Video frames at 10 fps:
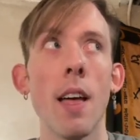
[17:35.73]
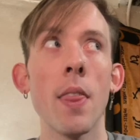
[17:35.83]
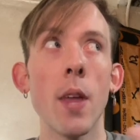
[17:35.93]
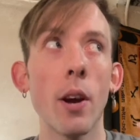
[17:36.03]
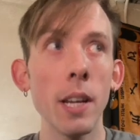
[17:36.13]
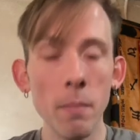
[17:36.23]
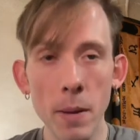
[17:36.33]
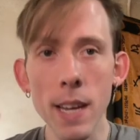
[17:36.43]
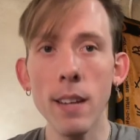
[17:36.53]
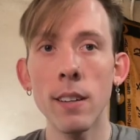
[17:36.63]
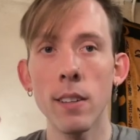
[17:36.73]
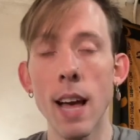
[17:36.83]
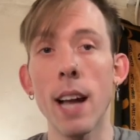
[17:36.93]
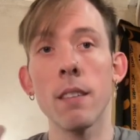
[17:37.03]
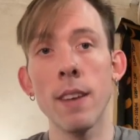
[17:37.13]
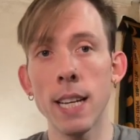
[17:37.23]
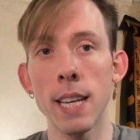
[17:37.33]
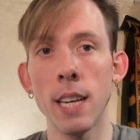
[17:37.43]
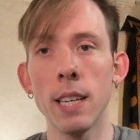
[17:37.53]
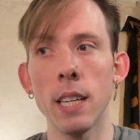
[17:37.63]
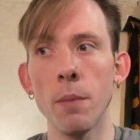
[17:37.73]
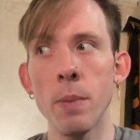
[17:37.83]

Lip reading: there can be a lack of identity,